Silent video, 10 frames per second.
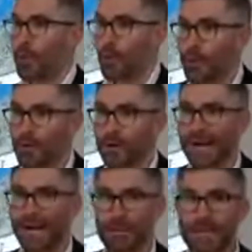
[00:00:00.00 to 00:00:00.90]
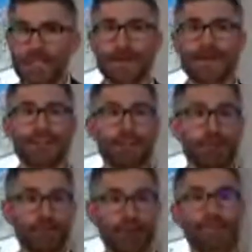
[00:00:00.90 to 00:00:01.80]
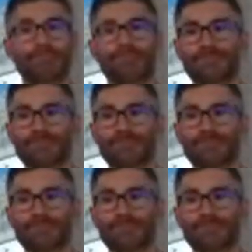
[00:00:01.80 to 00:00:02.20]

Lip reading: Who can we expect something from?